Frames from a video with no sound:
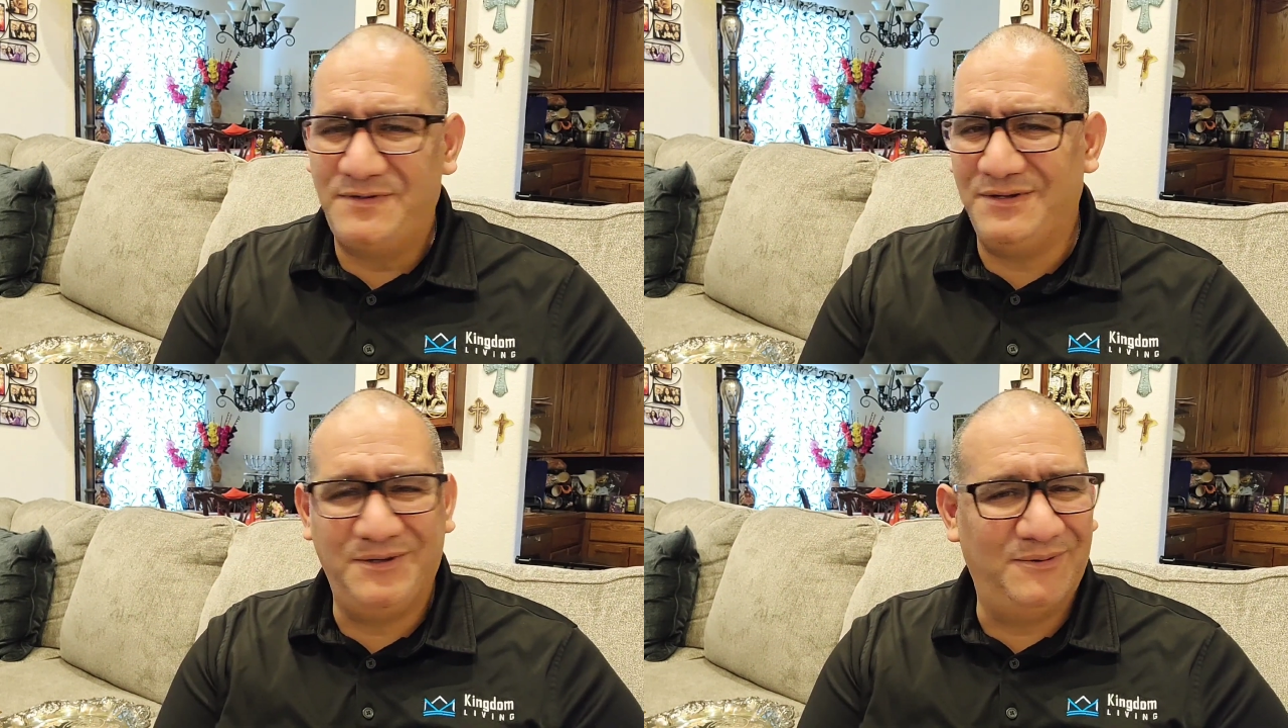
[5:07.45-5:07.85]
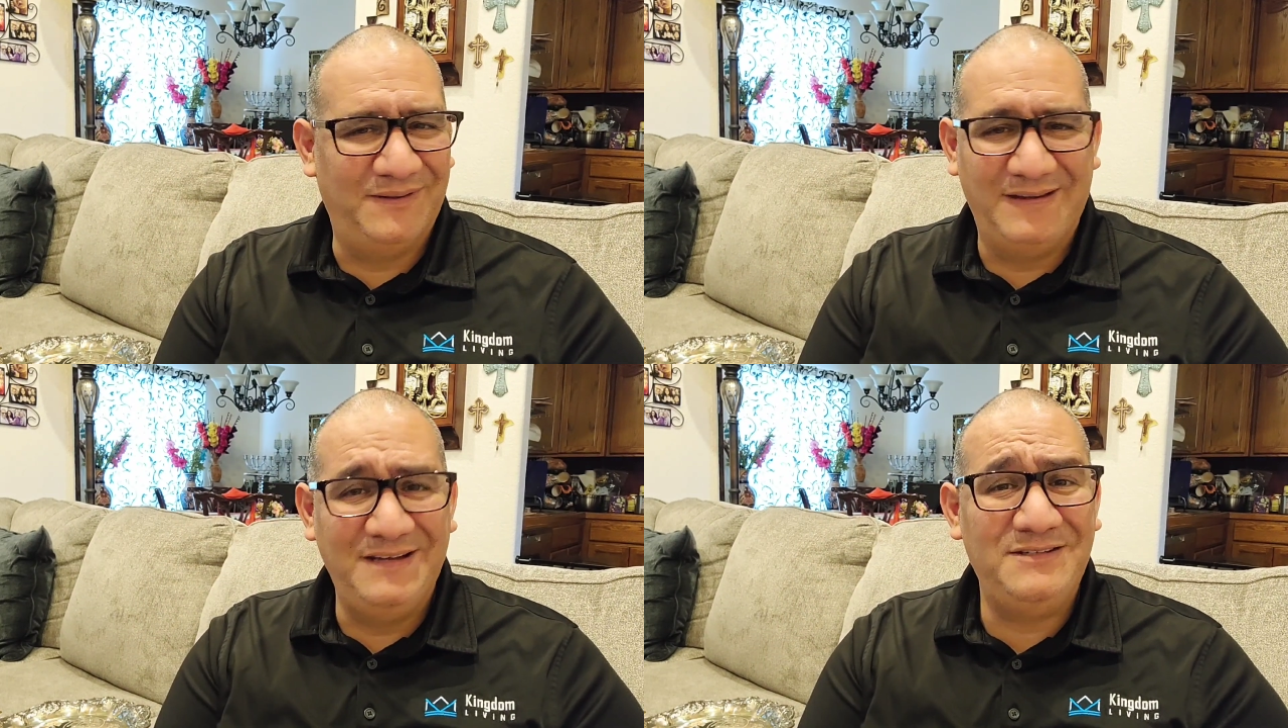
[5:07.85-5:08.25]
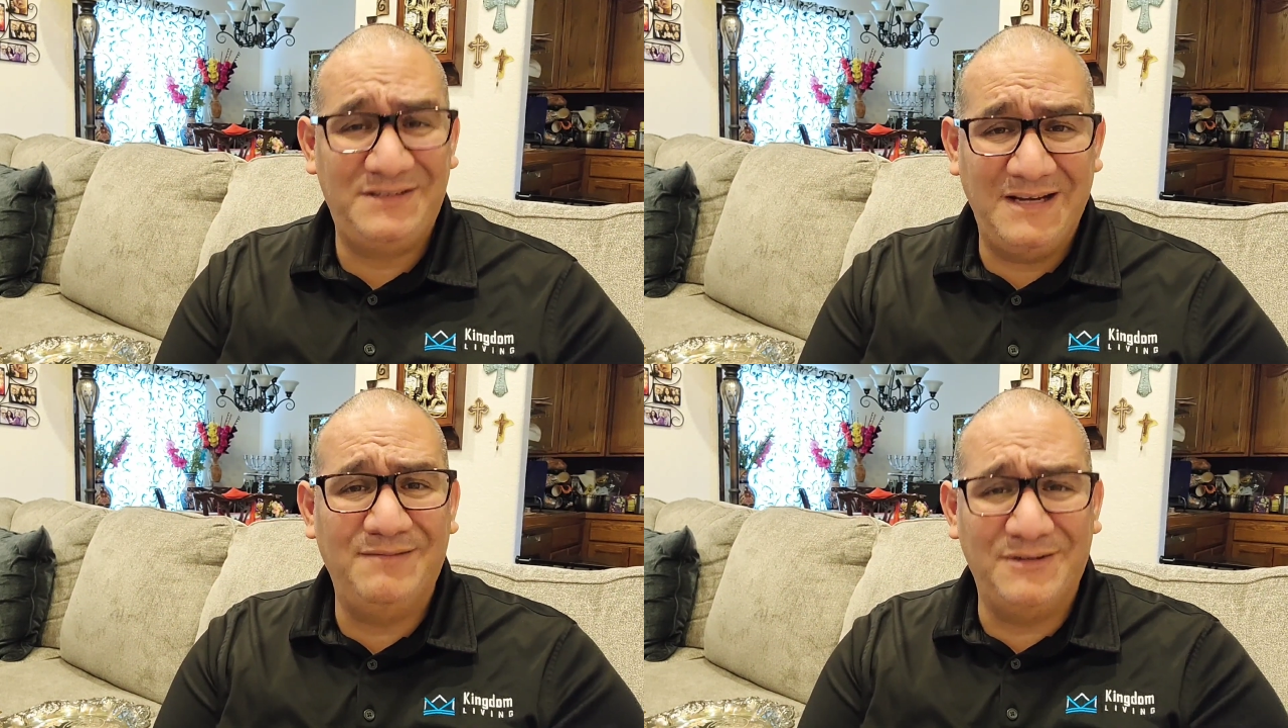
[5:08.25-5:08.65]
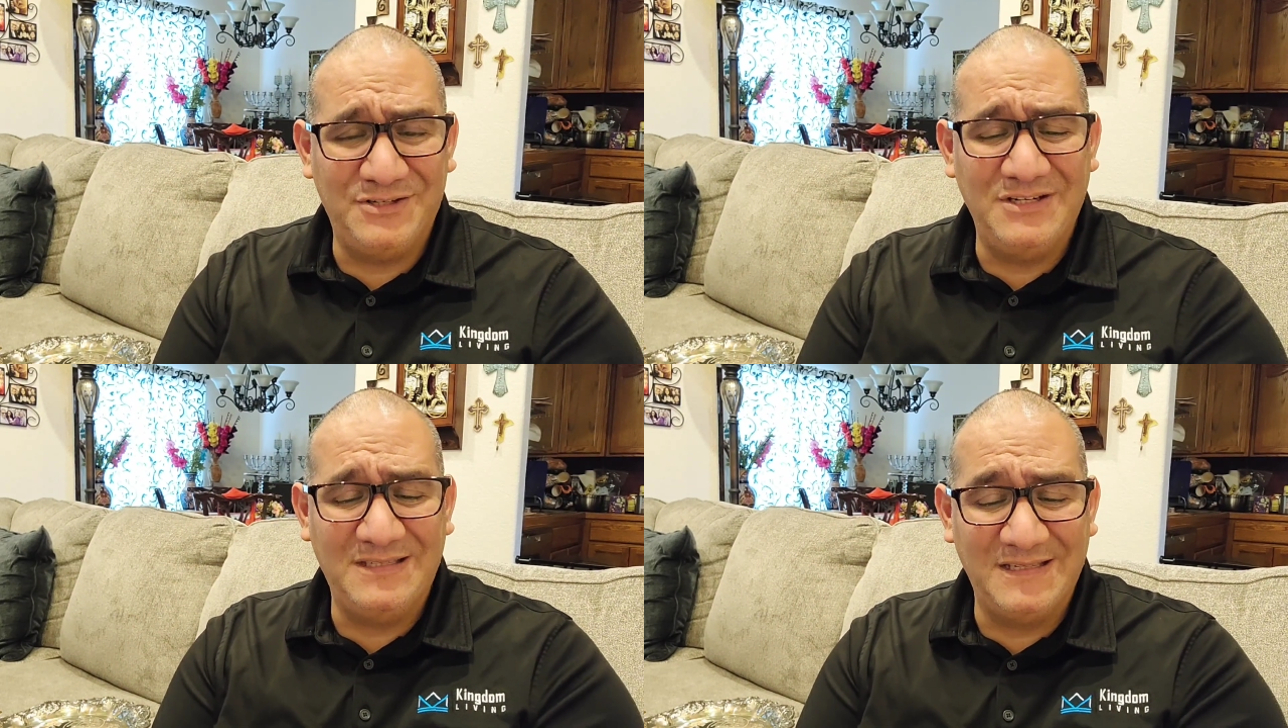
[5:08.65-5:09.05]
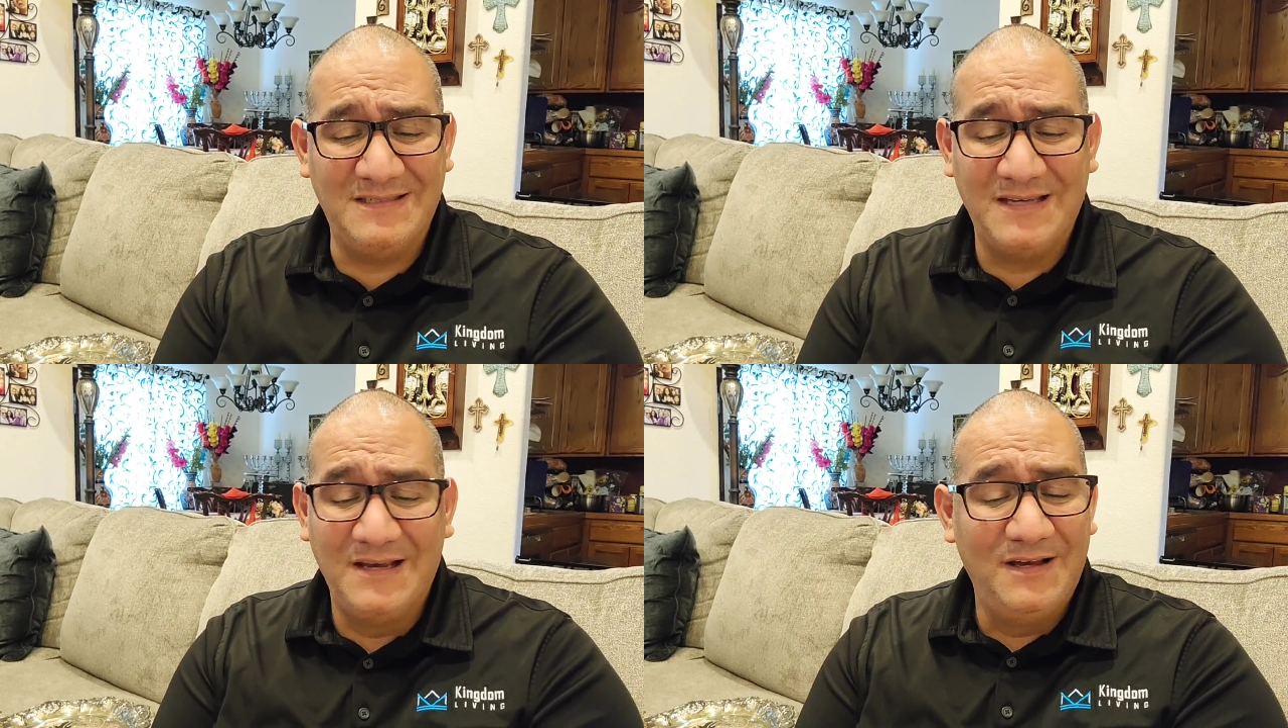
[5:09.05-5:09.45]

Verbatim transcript: to you and they need to take them to Jesus.